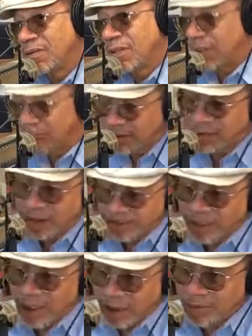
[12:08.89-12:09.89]
And
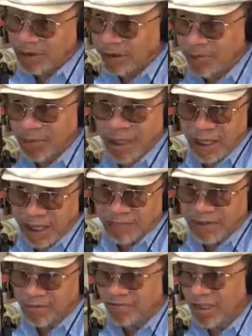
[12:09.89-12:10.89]
sometimes it's a matter
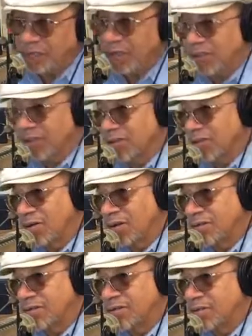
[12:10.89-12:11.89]
after raping their
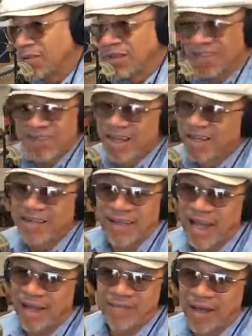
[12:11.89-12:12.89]
daughters. Look,
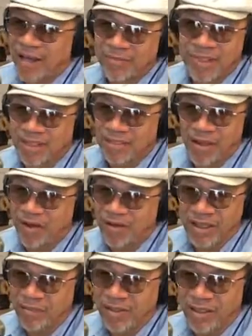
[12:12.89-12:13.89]
I'm just
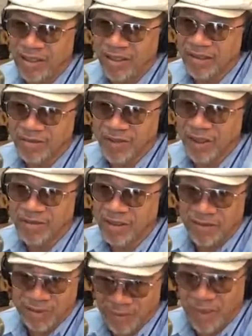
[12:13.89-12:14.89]
calling it what it is, folks.
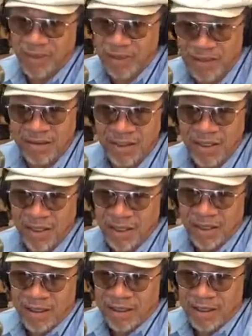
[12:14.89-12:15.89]
You want me to...
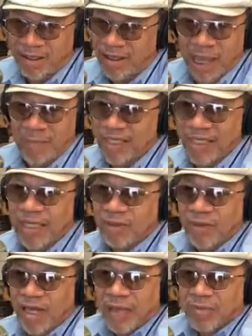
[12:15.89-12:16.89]
I'm an
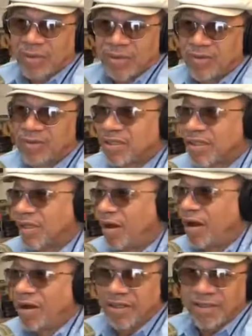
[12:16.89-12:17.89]
equal opportunity,
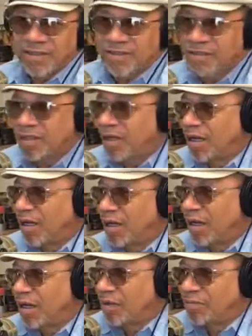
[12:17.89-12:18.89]
honest
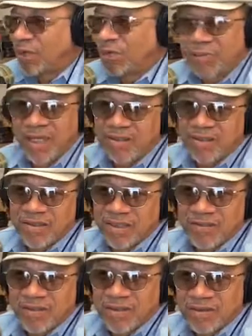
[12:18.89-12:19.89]
opinion giver.